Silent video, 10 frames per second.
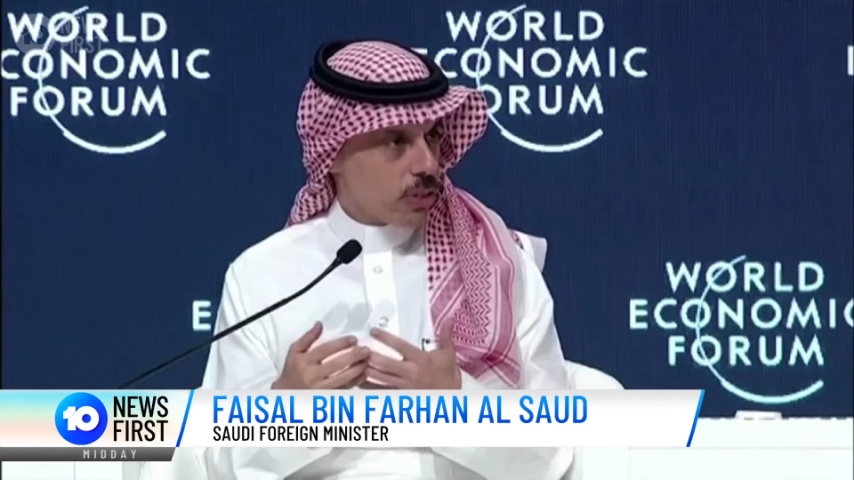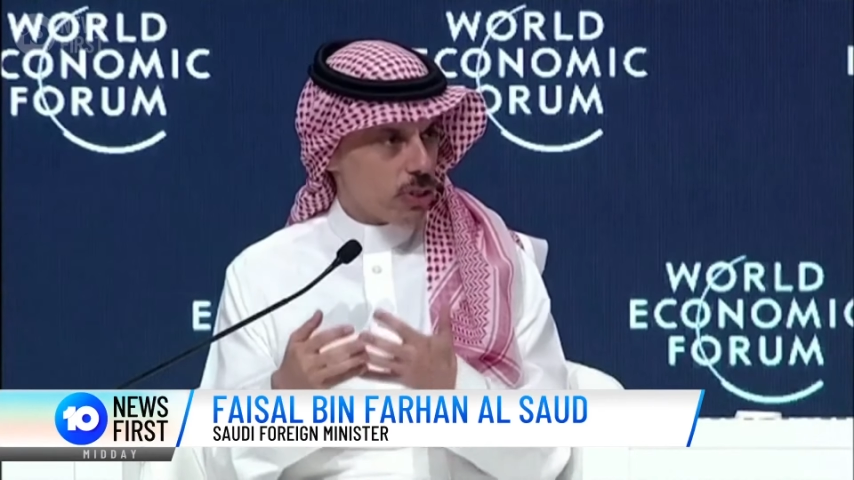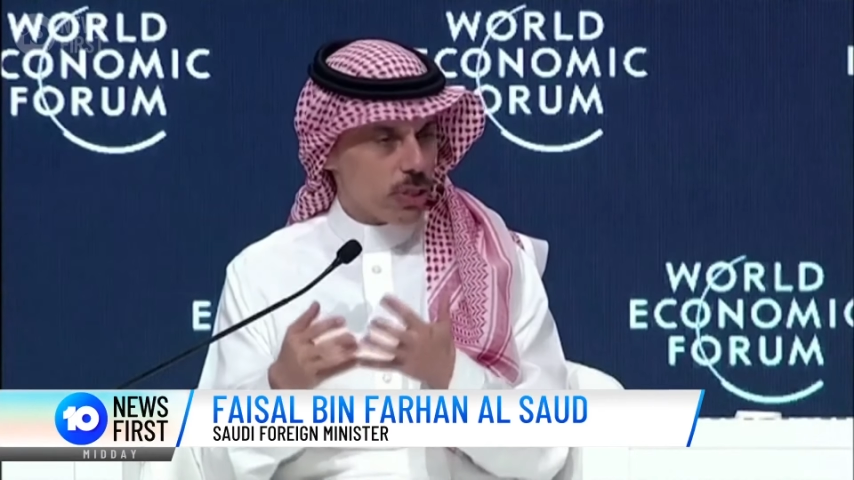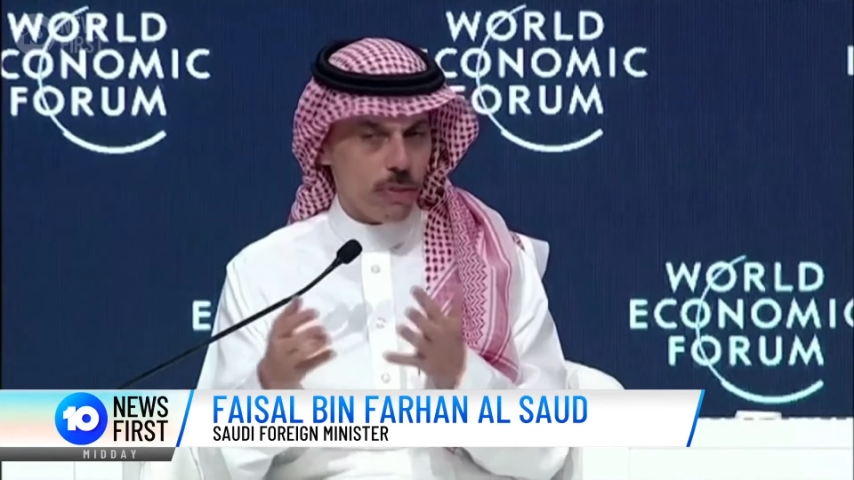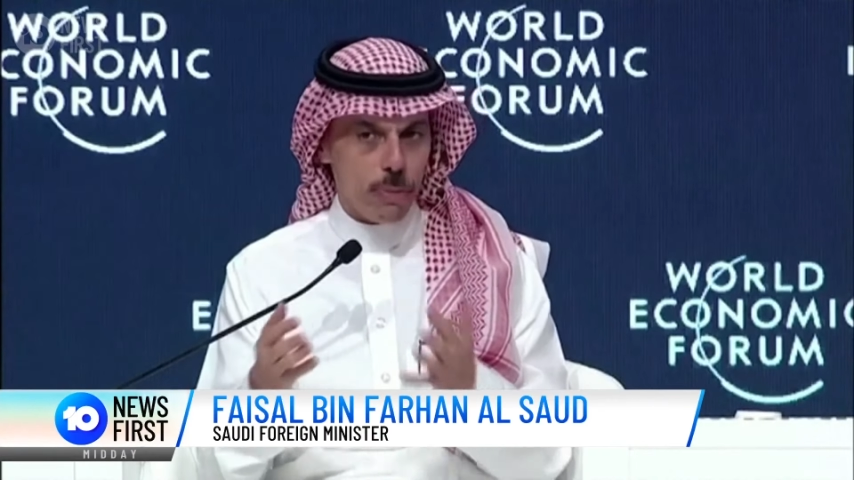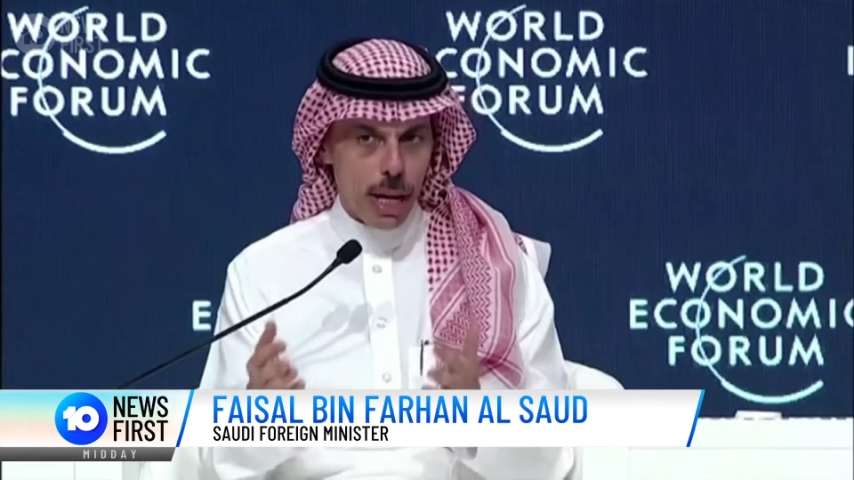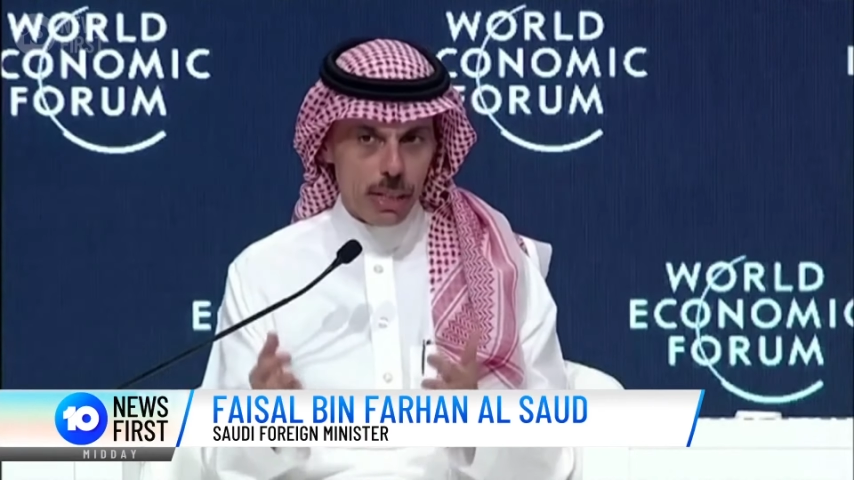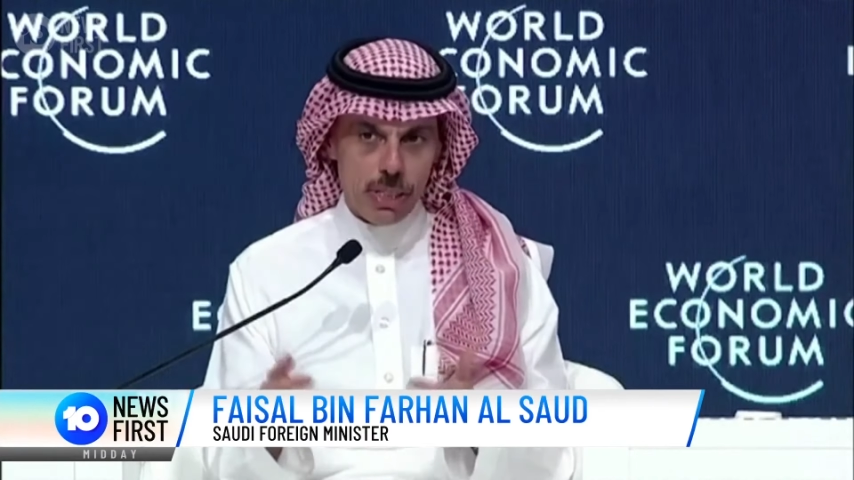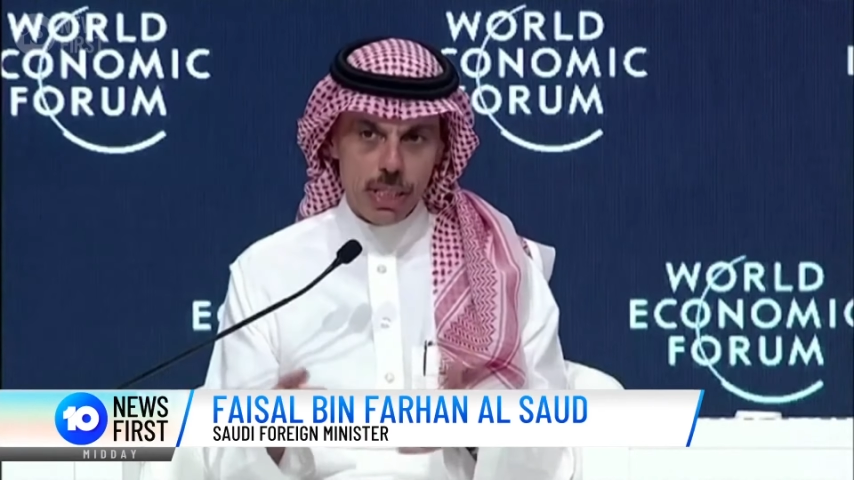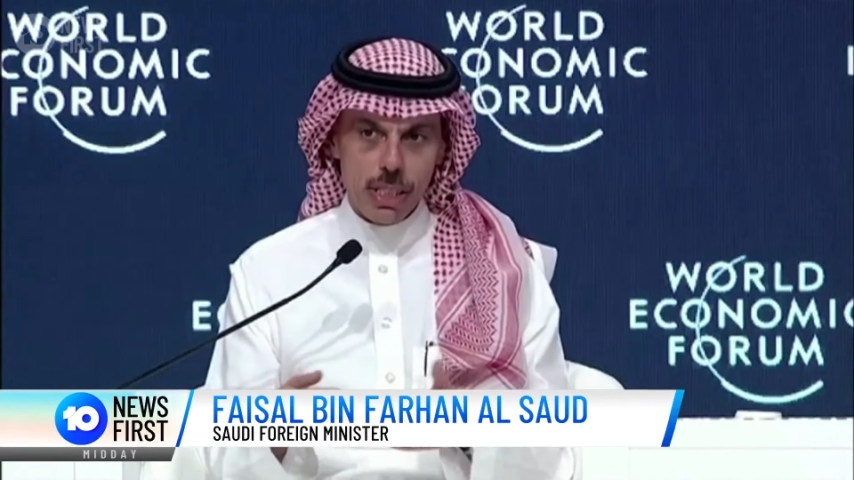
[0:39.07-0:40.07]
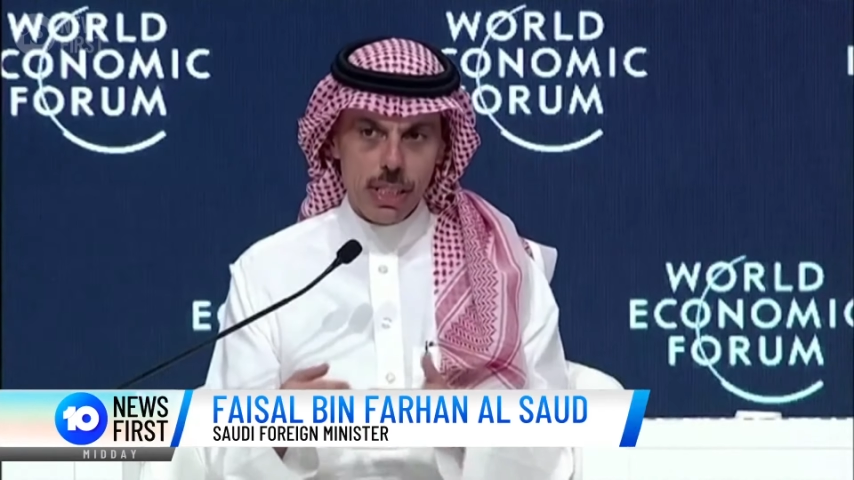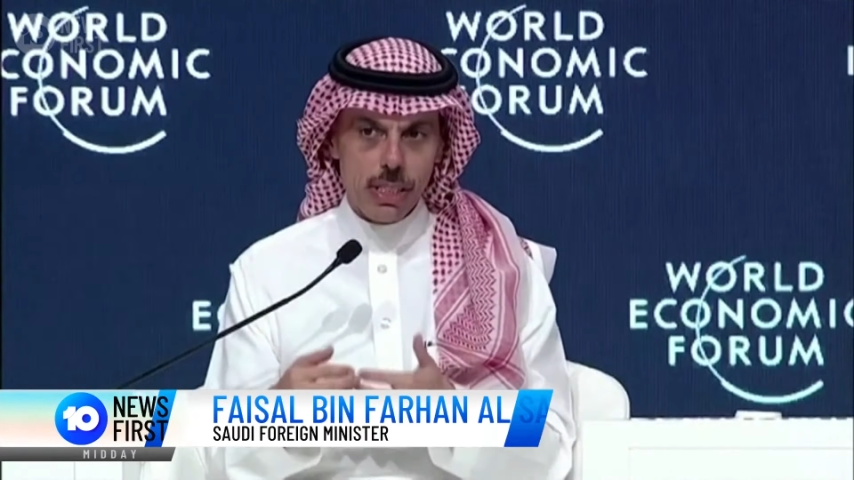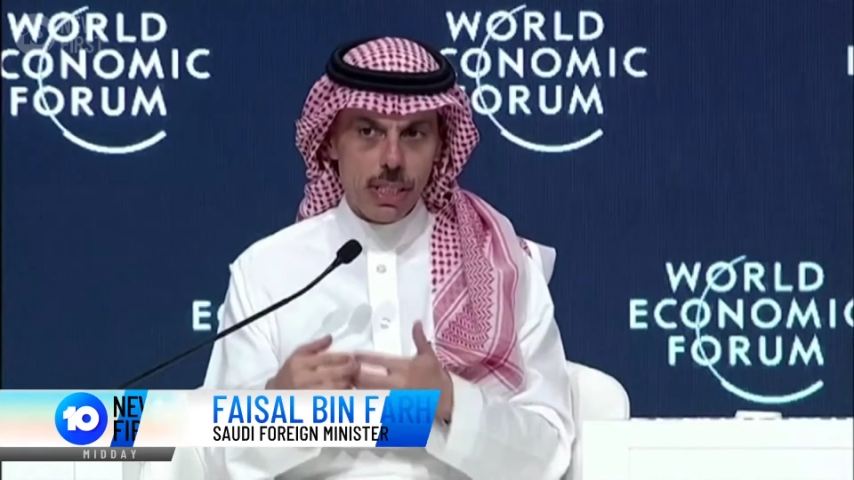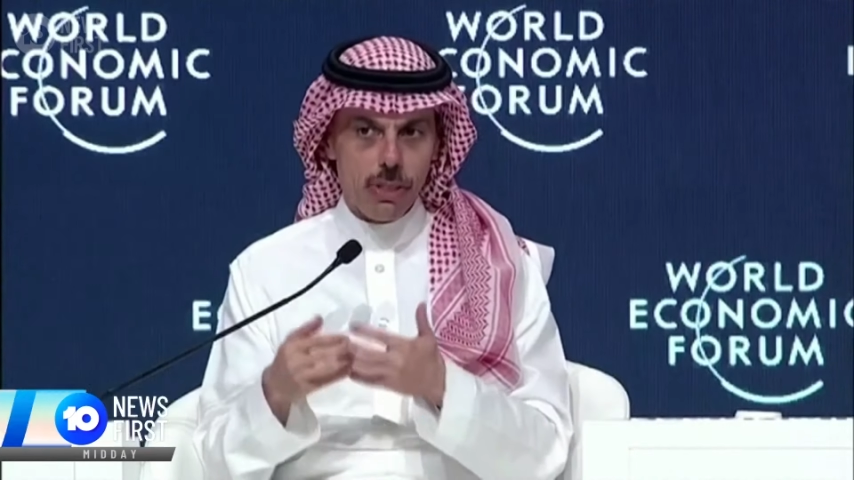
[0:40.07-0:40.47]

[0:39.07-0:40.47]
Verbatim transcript: interest of the Palestinians,